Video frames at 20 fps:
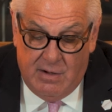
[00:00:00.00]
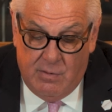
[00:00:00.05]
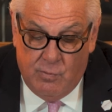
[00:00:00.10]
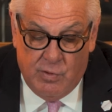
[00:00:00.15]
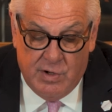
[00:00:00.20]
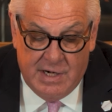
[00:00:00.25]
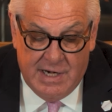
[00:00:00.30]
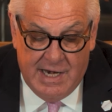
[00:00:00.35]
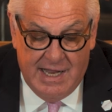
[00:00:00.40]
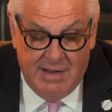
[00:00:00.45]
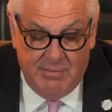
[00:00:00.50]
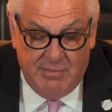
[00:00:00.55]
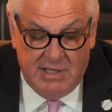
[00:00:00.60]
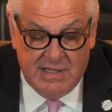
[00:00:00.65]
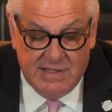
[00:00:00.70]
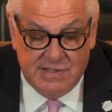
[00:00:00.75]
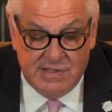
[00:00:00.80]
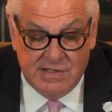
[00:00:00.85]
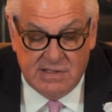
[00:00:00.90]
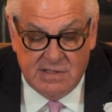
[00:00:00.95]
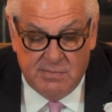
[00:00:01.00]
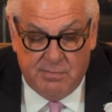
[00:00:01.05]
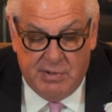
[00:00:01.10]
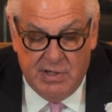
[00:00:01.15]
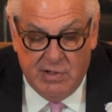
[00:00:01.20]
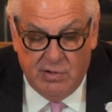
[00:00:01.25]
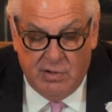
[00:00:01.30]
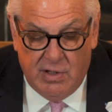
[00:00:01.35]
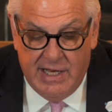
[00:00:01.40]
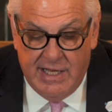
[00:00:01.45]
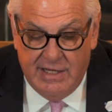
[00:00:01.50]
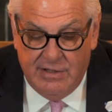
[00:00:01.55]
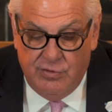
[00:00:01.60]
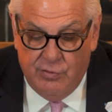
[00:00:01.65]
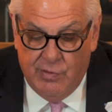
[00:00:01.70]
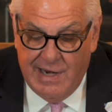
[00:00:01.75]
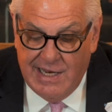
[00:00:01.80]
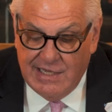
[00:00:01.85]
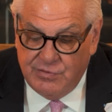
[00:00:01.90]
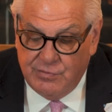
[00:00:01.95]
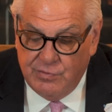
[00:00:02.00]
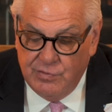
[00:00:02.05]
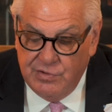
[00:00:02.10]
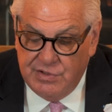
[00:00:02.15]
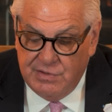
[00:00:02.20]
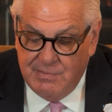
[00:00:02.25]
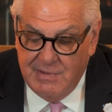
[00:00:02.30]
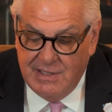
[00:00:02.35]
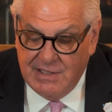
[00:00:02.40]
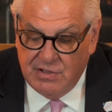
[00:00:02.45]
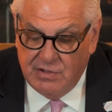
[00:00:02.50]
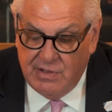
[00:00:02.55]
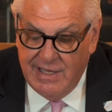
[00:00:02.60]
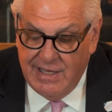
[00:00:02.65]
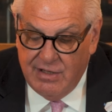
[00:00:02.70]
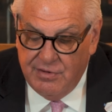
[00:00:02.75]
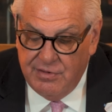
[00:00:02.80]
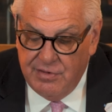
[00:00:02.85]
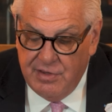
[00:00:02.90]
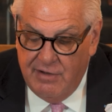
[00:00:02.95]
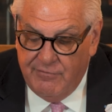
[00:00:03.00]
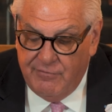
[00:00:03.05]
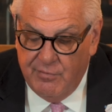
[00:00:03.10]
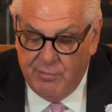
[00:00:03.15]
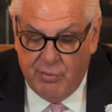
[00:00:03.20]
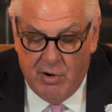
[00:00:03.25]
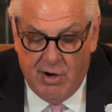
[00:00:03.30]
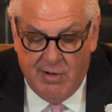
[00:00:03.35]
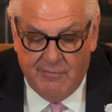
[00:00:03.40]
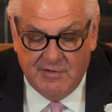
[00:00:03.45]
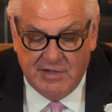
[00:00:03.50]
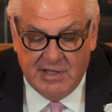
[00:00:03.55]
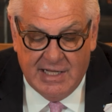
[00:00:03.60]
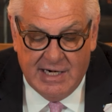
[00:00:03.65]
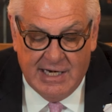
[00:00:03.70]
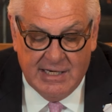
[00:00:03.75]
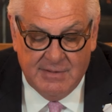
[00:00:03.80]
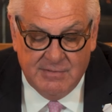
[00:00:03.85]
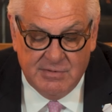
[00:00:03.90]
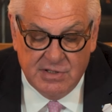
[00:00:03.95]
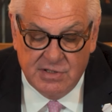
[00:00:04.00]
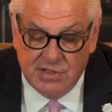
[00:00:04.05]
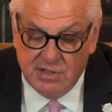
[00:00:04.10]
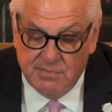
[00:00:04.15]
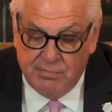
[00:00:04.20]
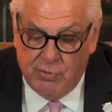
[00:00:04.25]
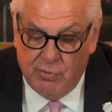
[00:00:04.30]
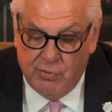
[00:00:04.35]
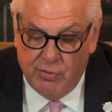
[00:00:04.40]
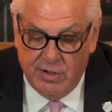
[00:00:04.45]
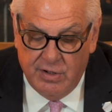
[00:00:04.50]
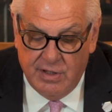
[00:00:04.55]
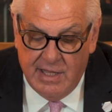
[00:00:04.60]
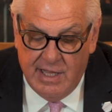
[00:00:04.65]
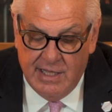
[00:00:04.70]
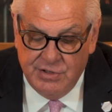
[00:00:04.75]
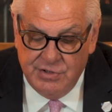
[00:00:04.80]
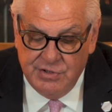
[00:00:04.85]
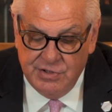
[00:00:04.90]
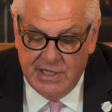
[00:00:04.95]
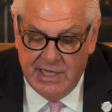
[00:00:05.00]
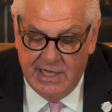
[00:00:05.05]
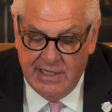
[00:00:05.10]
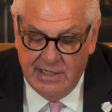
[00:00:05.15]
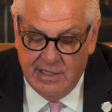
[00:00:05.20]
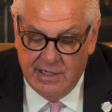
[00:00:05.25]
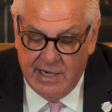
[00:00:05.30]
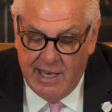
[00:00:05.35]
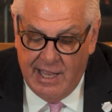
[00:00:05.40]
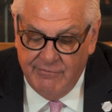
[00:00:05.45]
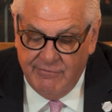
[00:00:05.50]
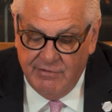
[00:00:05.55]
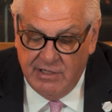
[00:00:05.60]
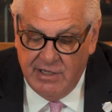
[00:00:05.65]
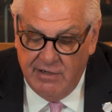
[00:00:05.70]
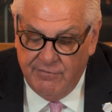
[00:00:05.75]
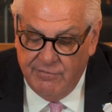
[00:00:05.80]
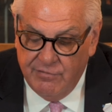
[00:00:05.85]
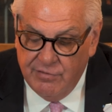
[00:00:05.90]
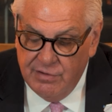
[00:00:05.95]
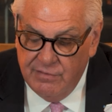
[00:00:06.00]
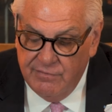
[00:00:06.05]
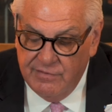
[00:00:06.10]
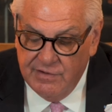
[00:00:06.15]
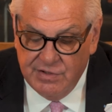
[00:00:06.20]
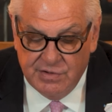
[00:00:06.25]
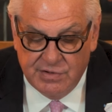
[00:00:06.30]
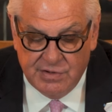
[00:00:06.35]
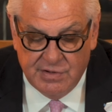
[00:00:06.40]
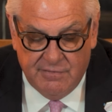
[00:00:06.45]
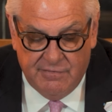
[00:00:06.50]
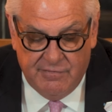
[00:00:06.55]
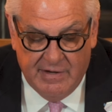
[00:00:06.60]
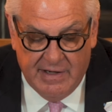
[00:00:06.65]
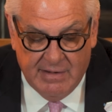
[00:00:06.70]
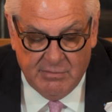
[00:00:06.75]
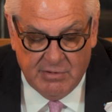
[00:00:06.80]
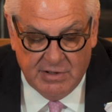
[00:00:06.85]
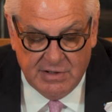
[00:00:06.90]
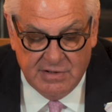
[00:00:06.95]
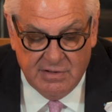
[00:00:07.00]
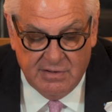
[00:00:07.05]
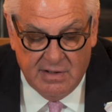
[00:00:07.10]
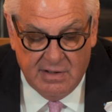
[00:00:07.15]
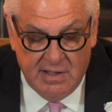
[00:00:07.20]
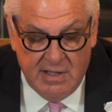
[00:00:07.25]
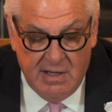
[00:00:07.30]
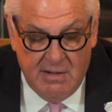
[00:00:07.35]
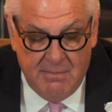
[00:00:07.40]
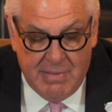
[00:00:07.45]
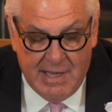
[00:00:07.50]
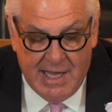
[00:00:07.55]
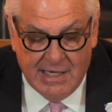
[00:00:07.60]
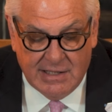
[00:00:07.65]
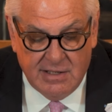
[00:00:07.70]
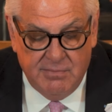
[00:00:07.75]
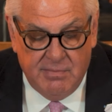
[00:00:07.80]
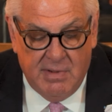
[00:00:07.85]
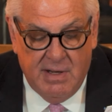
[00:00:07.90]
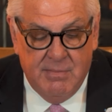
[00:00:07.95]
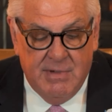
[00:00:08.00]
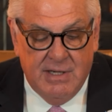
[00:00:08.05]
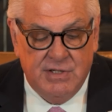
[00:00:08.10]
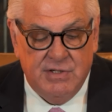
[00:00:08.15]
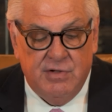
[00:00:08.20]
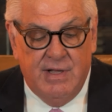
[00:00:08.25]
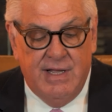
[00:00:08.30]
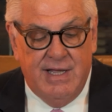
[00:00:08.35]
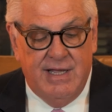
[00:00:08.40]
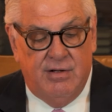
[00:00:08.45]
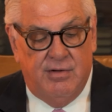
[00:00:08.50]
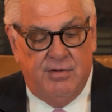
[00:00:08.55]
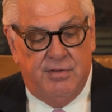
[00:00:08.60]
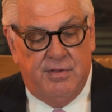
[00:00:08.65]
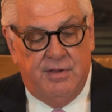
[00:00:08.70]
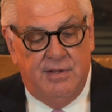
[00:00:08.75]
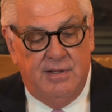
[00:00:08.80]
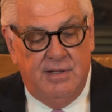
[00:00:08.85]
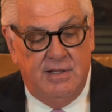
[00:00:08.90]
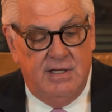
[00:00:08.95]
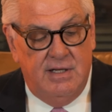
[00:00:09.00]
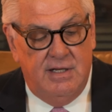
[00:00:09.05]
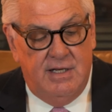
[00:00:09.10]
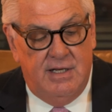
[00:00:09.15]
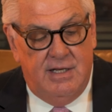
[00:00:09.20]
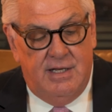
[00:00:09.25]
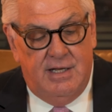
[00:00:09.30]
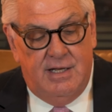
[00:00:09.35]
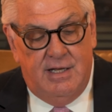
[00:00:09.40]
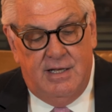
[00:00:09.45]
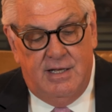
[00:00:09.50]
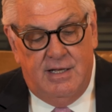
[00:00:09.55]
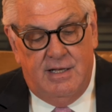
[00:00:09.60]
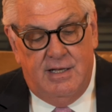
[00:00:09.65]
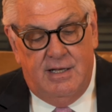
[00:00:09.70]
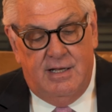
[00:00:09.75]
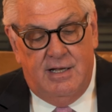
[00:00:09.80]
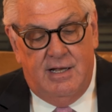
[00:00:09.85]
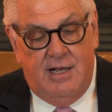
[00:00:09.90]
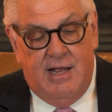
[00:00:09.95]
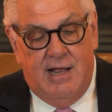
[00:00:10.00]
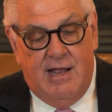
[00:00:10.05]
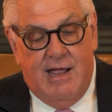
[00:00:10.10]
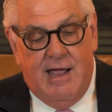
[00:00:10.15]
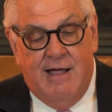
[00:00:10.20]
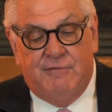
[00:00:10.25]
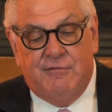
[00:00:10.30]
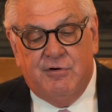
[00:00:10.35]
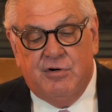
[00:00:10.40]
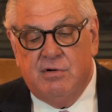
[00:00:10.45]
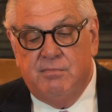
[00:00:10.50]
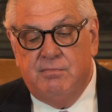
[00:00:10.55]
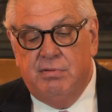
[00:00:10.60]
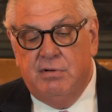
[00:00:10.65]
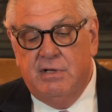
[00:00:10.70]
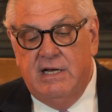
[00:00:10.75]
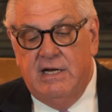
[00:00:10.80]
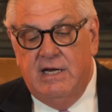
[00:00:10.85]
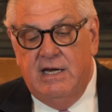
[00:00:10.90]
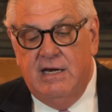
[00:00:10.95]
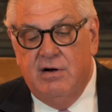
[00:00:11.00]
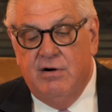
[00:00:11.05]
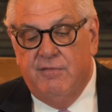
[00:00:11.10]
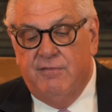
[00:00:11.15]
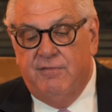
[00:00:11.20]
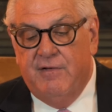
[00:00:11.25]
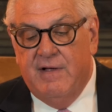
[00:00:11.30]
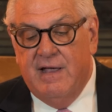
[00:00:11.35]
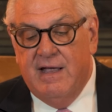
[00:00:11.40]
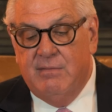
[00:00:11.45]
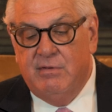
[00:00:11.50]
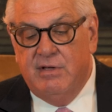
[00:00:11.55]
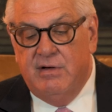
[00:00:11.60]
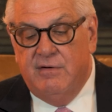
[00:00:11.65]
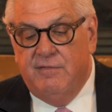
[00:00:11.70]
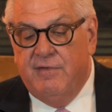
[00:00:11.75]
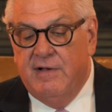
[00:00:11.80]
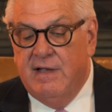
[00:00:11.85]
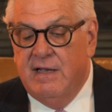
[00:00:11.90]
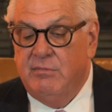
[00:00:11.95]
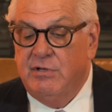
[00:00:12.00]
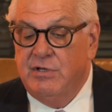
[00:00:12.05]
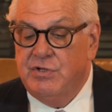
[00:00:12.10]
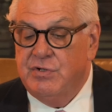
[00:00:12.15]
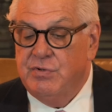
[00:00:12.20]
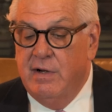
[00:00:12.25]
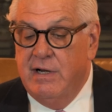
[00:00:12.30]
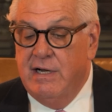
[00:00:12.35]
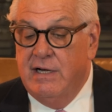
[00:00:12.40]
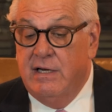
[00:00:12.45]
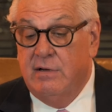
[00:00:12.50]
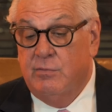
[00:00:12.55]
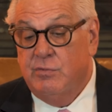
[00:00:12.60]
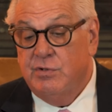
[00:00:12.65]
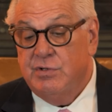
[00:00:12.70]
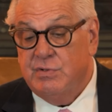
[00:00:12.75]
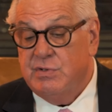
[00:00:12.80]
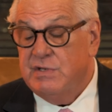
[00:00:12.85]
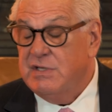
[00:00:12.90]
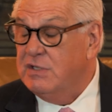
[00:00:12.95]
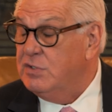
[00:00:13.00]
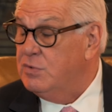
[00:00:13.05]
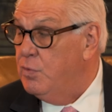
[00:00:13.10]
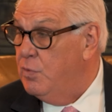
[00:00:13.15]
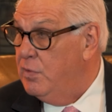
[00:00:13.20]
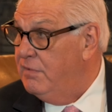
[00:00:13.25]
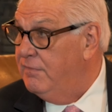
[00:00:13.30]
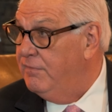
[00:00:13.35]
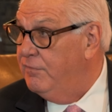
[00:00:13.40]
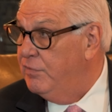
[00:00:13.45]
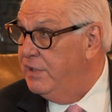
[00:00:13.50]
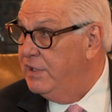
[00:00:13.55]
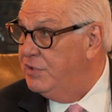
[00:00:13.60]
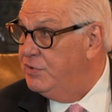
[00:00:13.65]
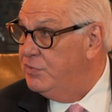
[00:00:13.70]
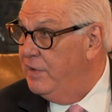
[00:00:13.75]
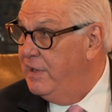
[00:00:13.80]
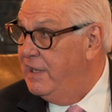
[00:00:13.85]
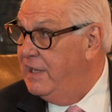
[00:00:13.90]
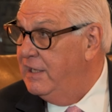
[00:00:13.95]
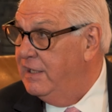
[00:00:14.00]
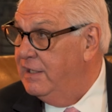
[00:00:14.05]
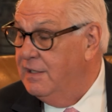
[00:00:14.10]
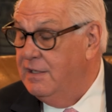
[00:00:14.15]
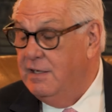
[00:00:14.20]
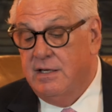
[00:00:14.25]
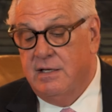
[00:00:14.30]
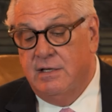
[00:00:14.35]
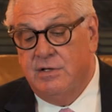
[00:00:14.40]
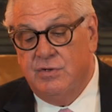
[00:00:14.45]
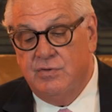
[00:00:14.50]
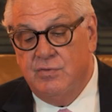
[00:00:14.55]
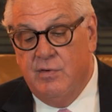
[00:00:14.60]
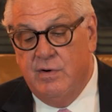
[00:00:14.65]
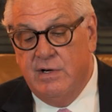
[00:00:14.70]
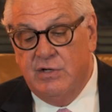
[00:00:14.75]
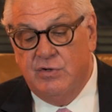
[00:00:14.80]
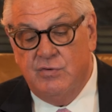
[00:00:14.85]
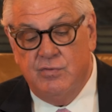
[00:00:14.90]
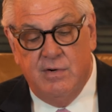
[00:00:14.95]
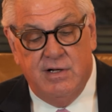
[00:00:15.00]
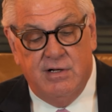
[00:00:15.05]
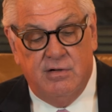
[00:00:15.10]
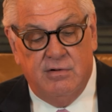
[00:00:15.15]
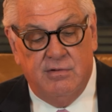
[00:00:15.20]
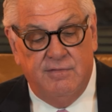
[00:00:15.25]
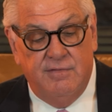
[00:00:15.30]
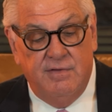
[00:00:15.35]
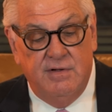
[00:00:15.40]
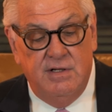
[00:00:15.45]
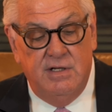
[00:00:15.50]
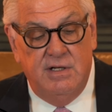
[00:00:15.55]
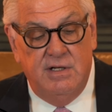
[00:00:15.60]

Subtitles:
what NAMI is a peer-led grassroots mental health not-for-profit that aims to support, educate, and advocate for individuals and families impacted by mental health. After completing her family-to-family training, which was a 12-week training in 2012,